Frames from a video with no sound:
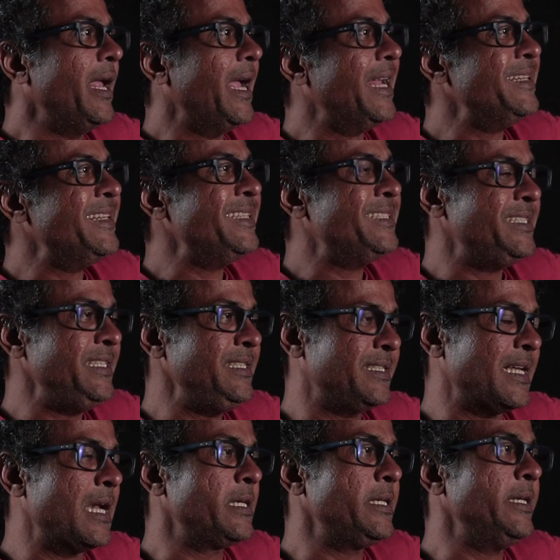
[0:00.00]
and they see
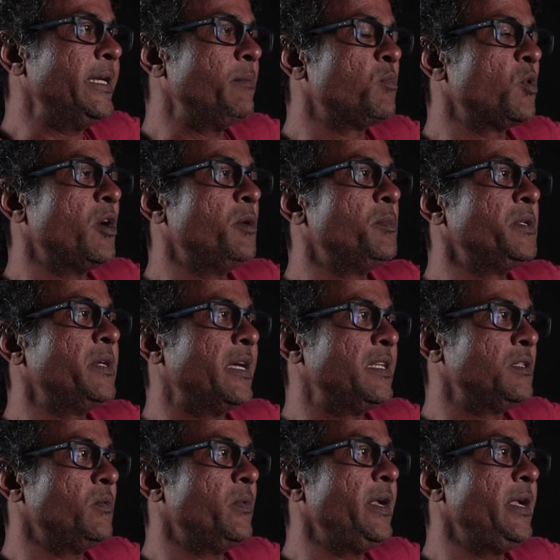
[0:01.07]
salaried employment as
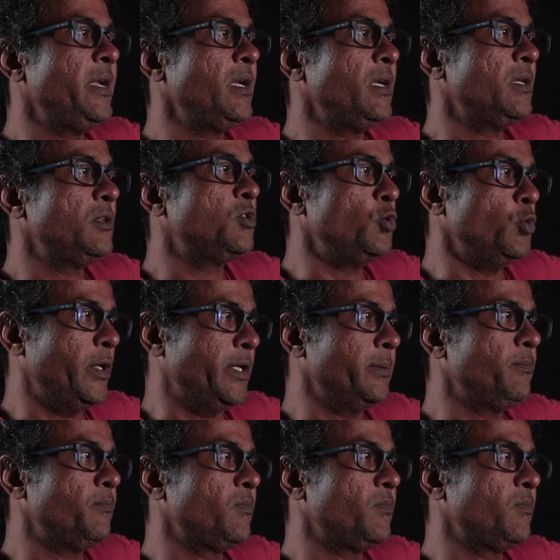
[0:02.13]
a way through it.